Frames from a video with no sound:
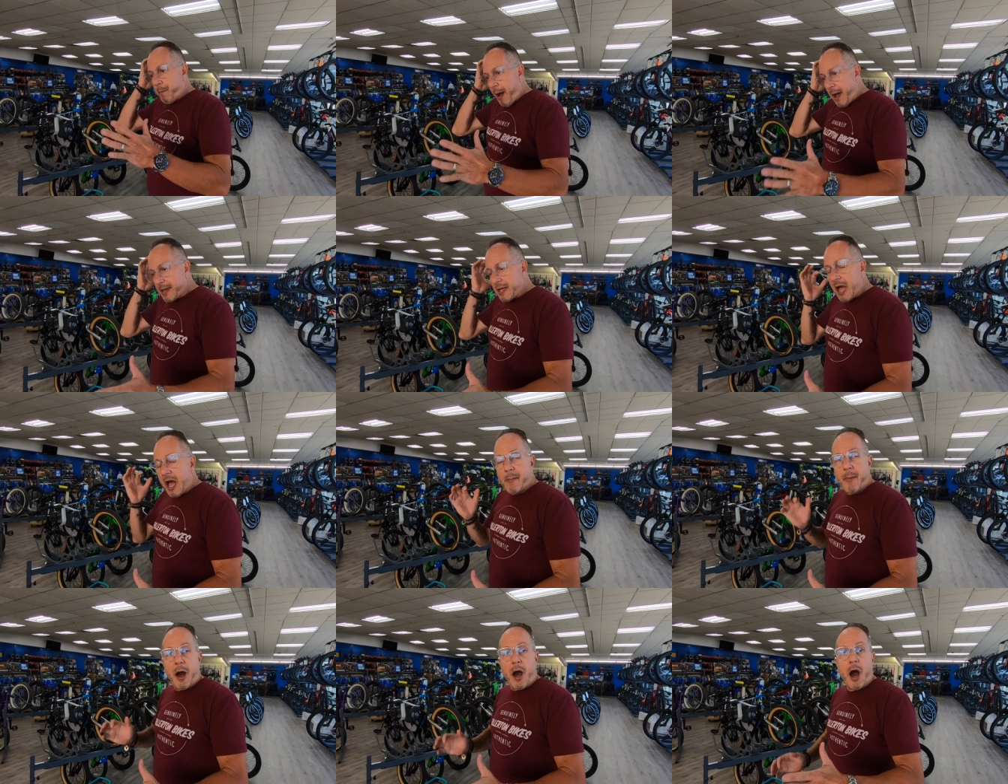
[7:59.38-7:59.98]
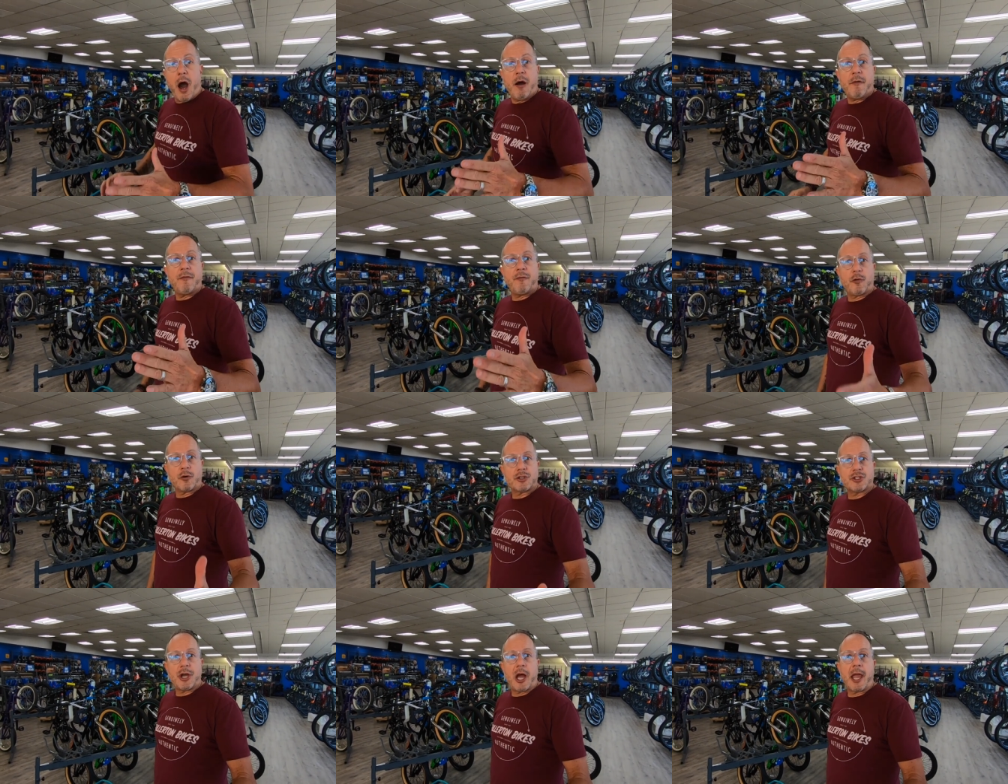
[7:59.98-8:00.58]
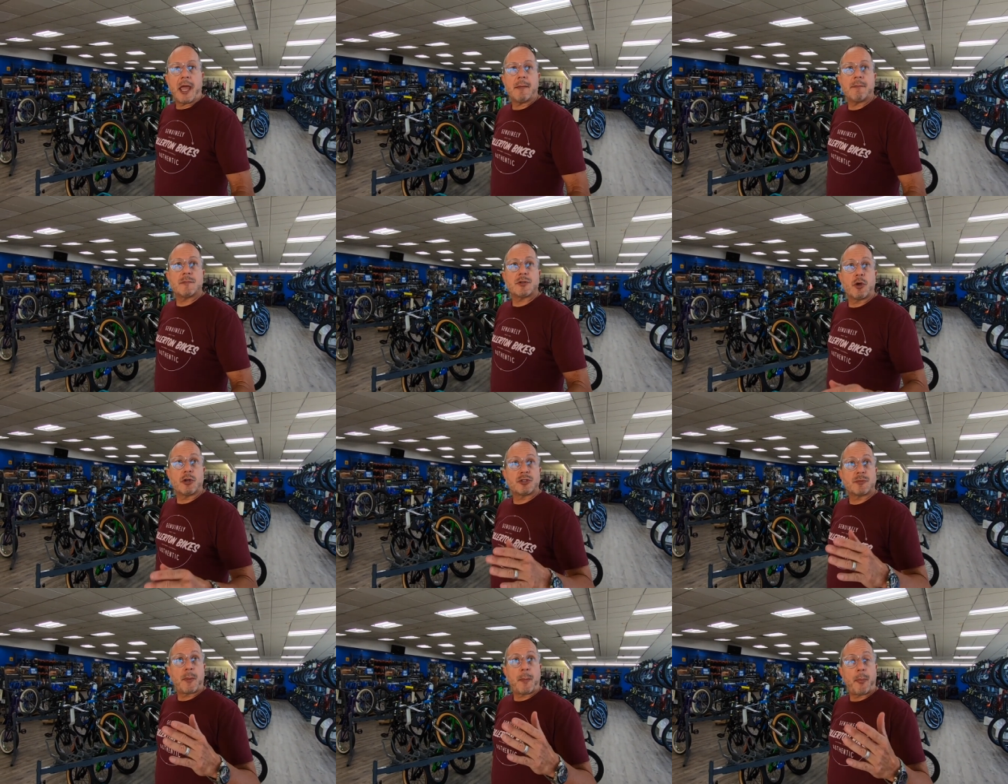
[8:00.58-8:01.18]
by Yamaha for Giant,
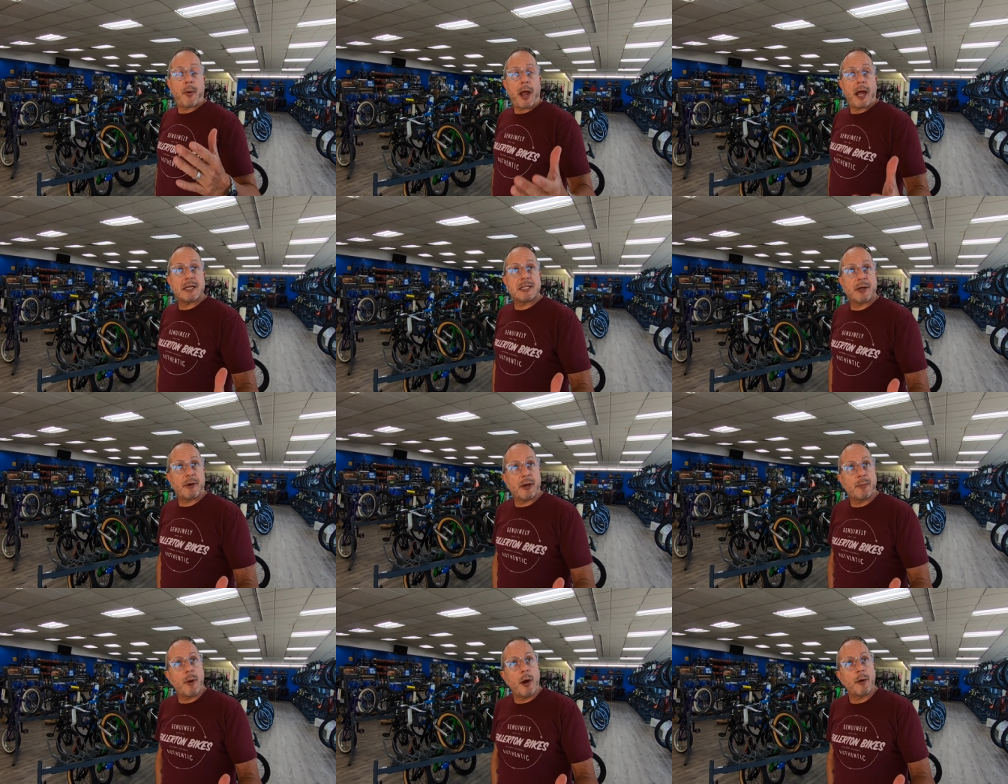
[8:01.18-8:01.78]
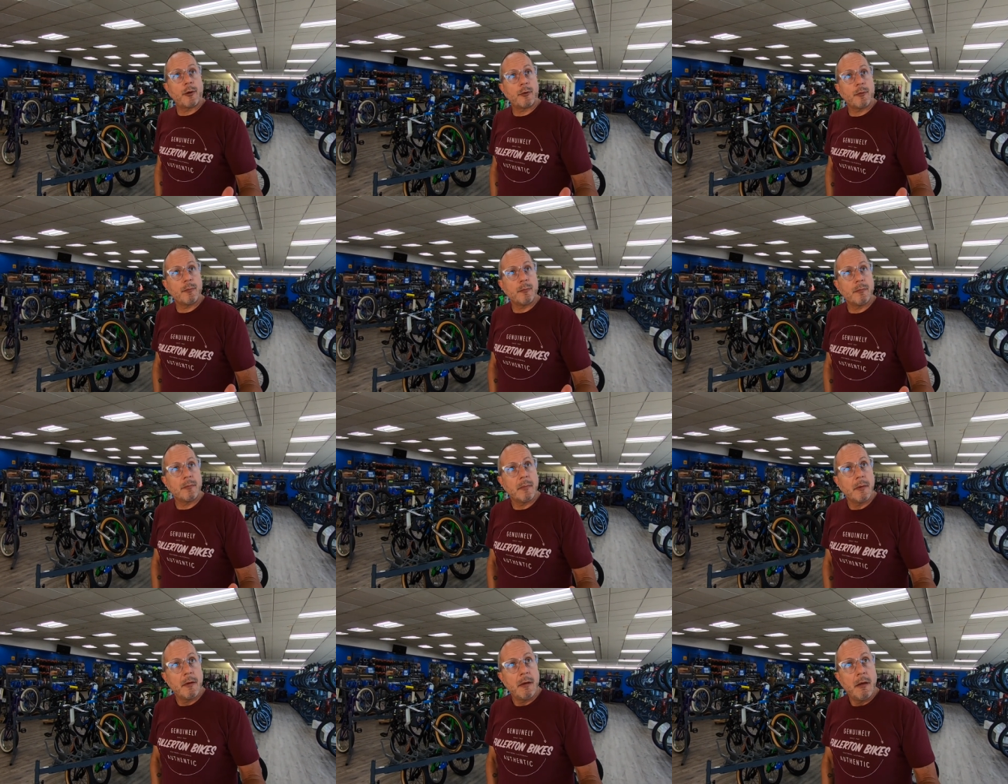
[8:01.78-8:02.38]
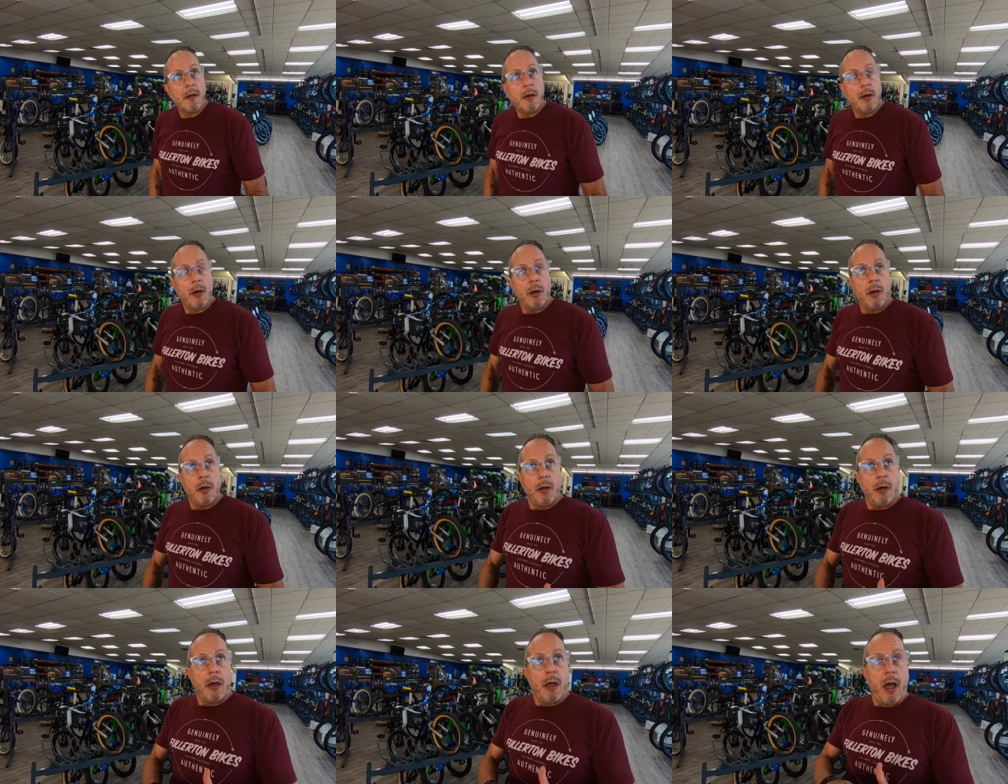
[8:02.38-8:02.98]
so it's a proprietary motor.
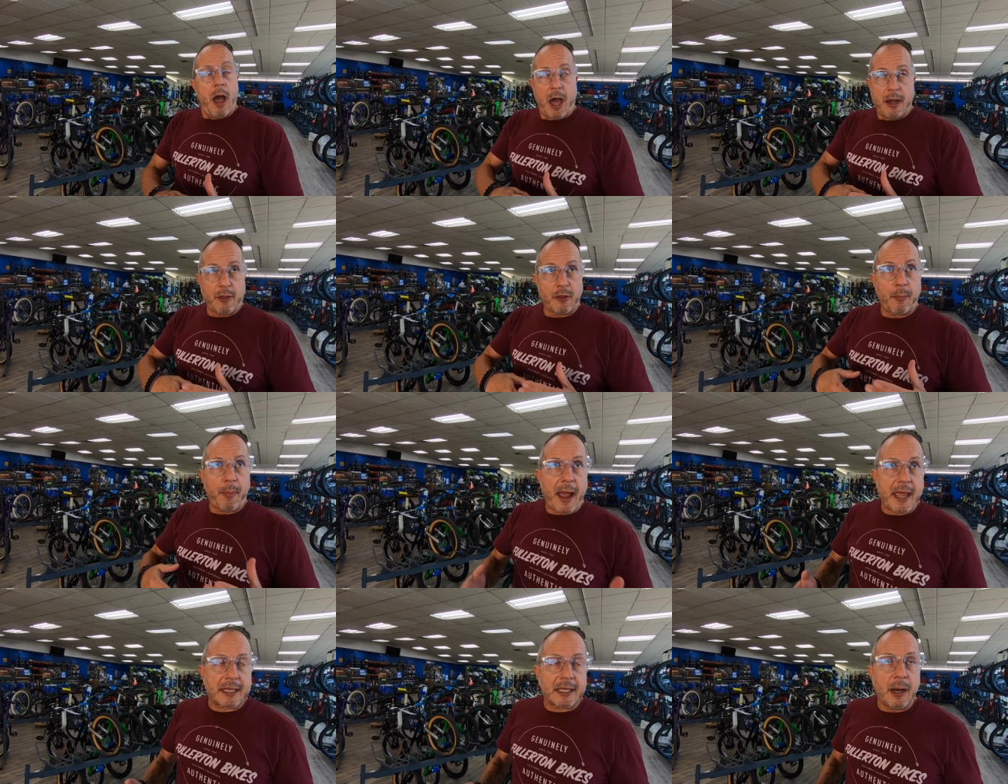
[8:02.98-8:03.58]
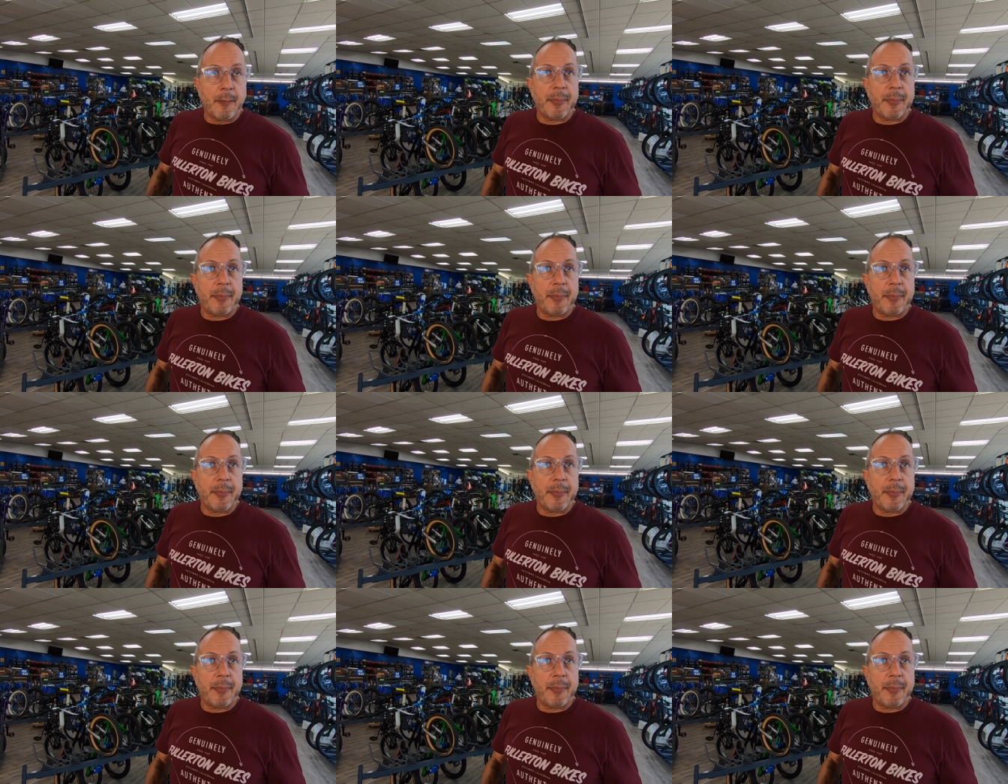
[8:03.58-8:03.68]
Another bike